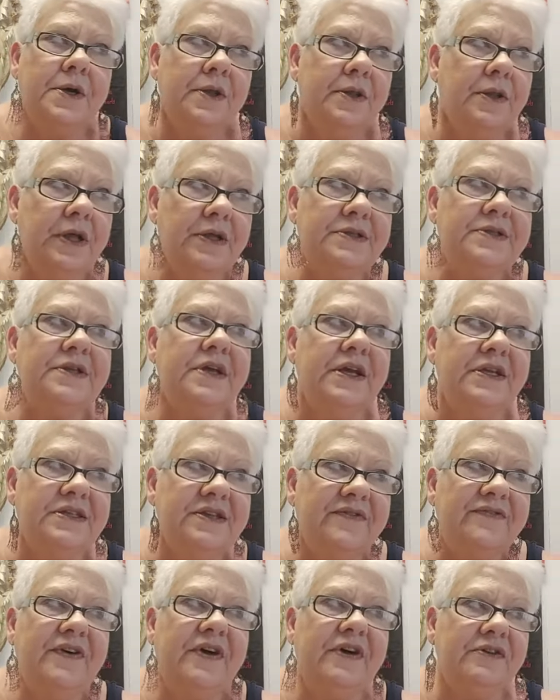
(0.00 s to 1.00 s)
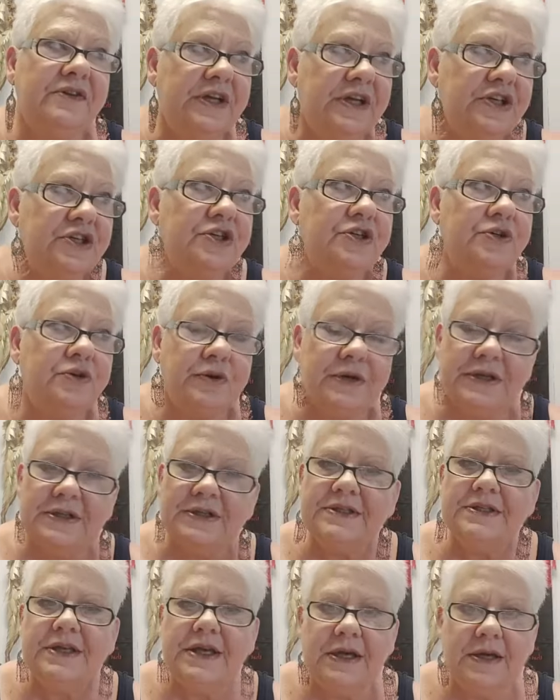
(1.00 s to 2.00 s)
it's a foundation you can
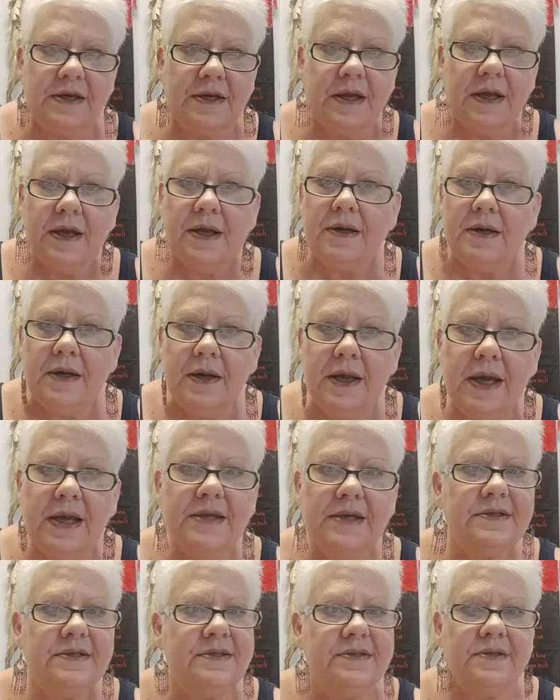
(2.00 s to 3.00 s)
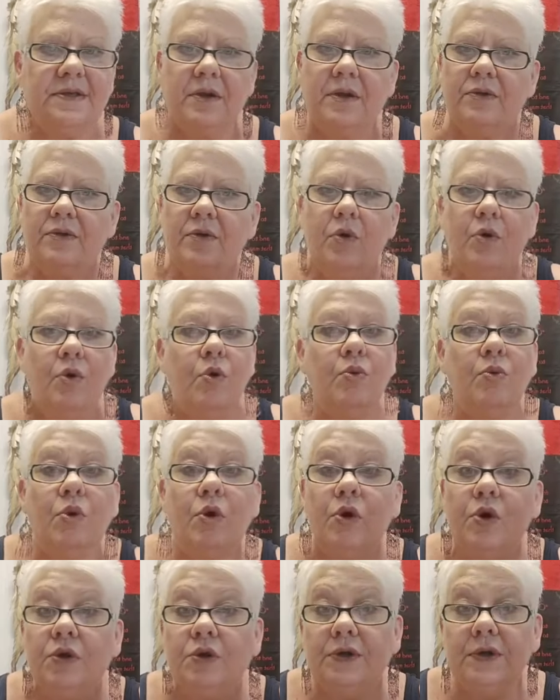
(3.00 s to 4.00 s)
stand on as the whole
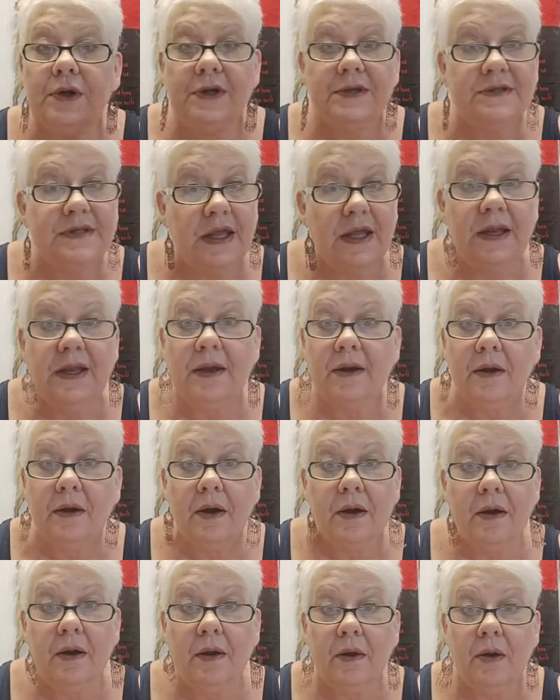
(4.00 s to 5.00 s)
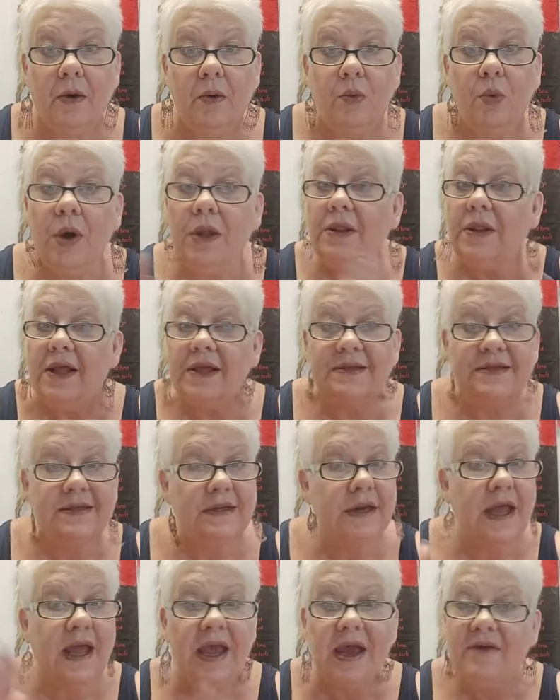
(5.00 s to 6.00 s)
world is getting one
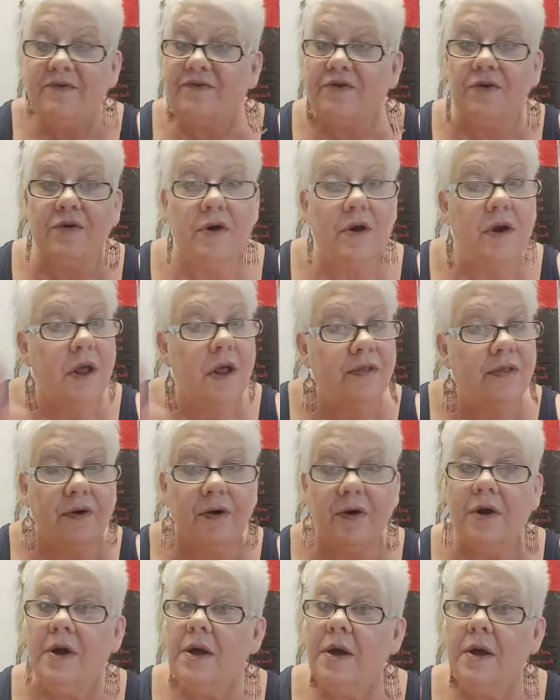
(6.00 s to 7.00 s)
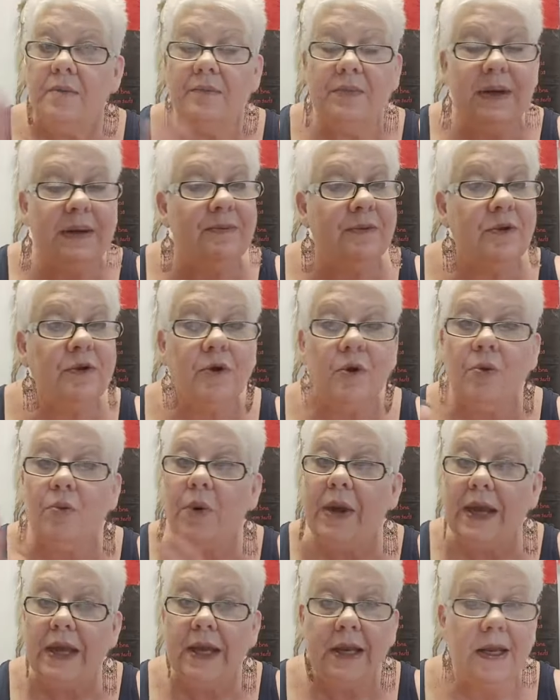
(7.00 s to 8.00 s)
lesson after another. People are
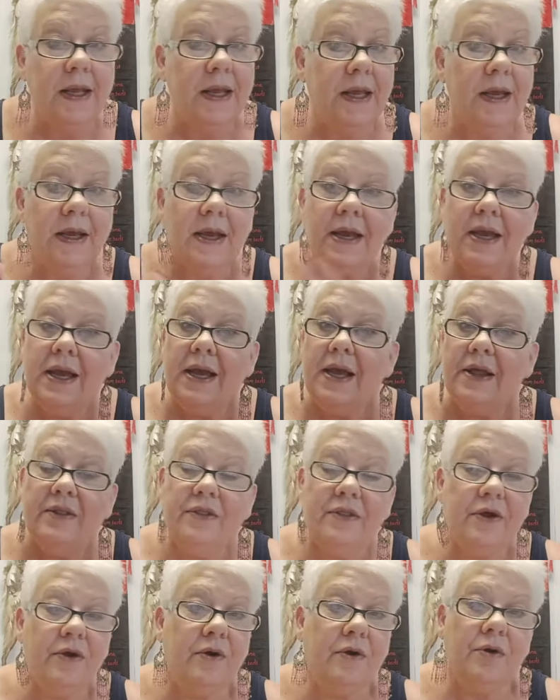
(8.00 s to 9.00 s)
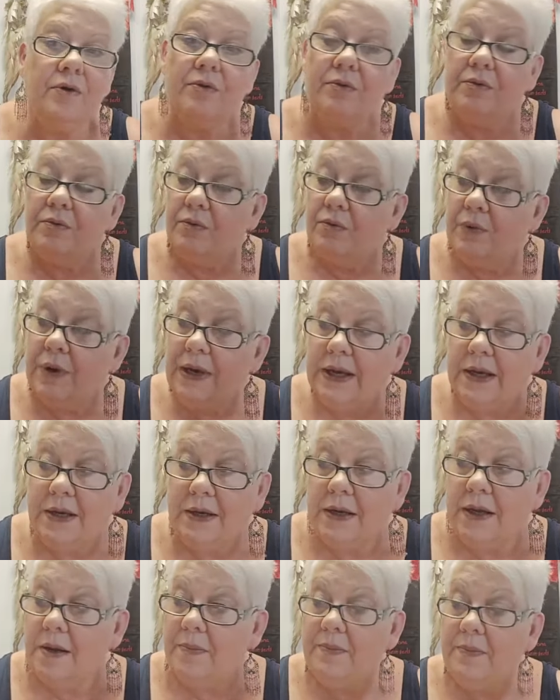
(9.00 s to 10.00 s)
awakening. They're waking
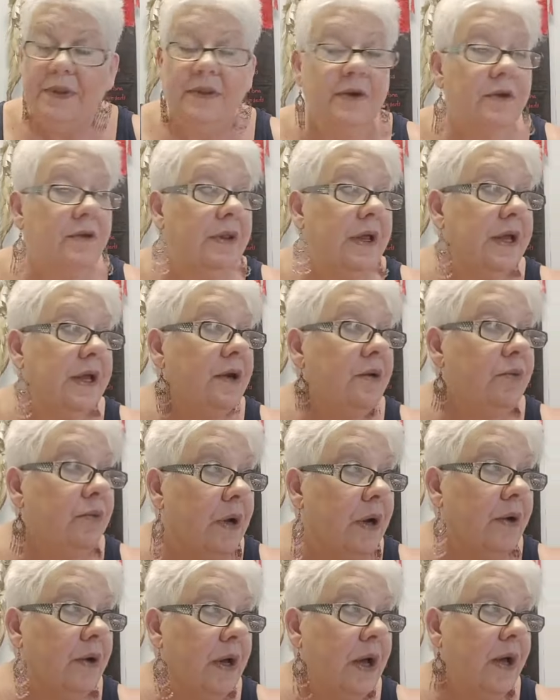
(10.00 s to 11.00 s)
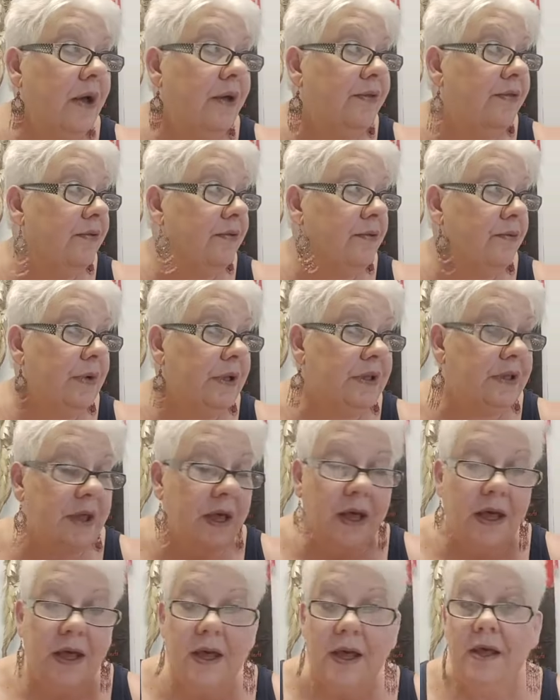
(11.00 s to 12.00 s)
up and they're like, what
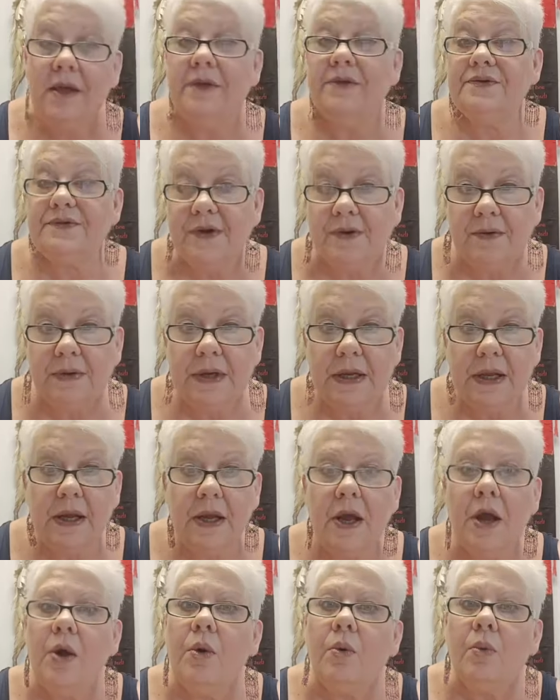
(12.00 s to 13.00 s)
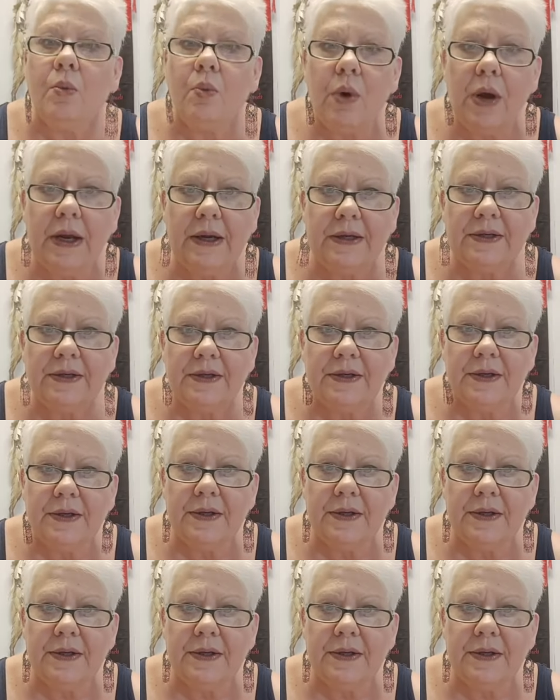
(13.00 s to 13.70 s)
the hell's going on? Right.